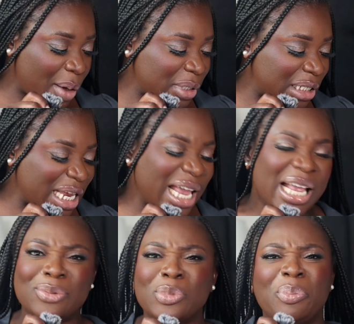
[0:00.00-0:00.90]
I would
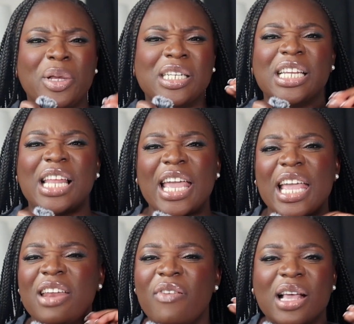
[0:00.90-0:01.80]
say would be to
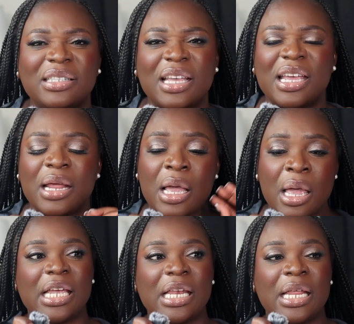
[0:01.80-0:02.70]
like invest
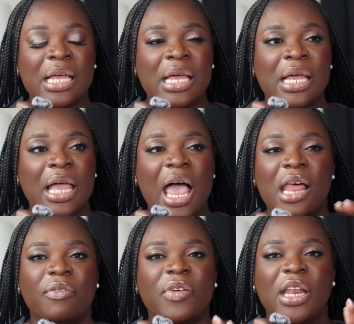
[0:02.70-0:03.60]
in
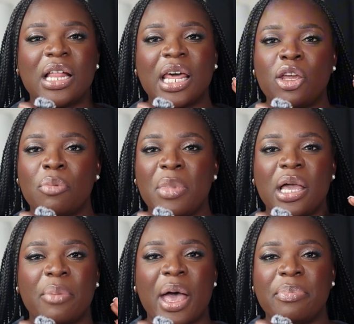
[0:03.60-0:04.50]
elevating like your
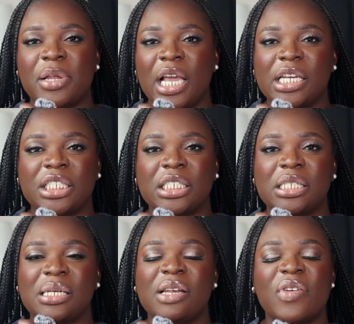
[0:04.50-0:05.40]
makeup
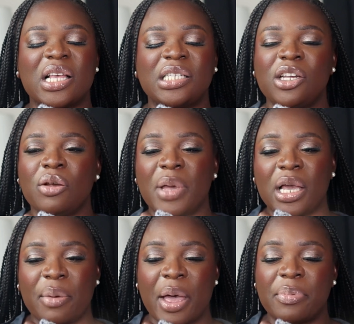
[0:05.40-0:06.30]
application. Invest in your
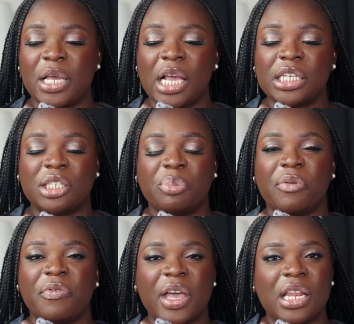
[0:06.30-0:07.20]
makeup application,
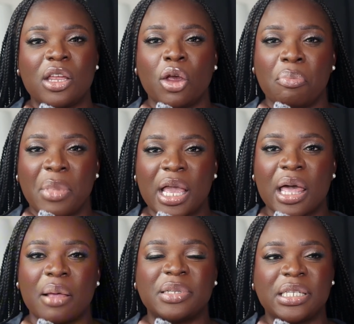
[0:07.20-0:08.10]
perfecting your
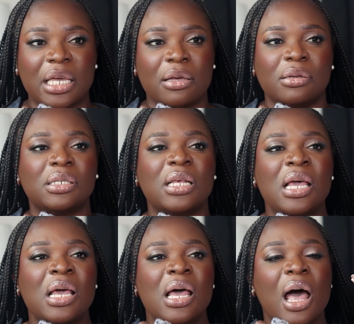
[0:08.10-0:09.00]
makeup skills.
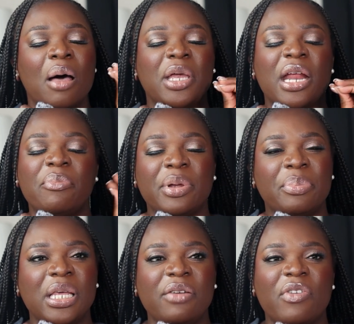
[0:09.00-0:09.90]
And I
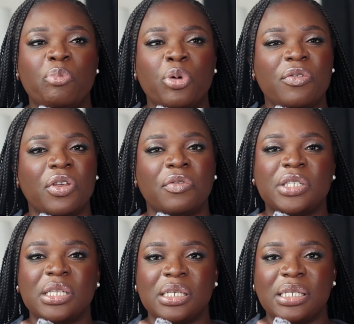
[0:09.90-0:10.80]
believe I
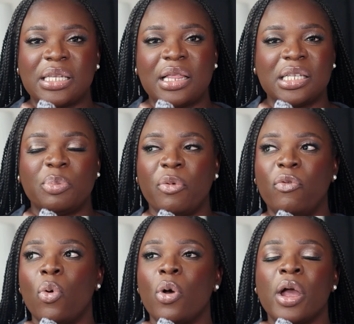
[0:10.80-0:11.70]
previously said this
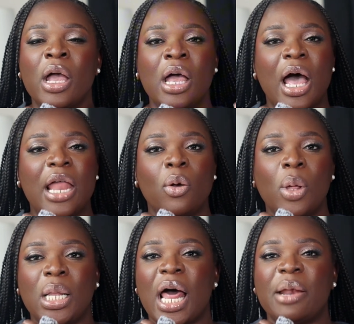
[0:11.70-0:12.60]
before. I know
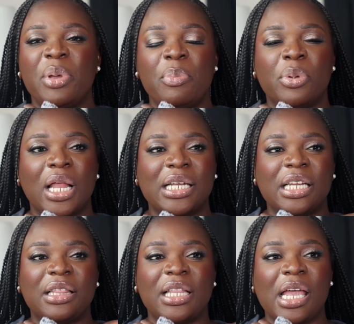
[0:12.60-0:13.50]
a lot of people like
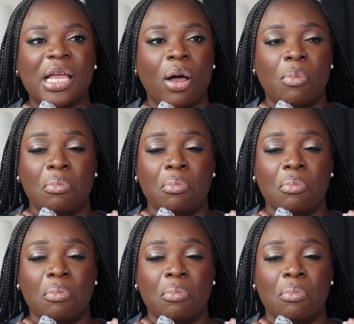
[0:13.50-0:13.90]
to think,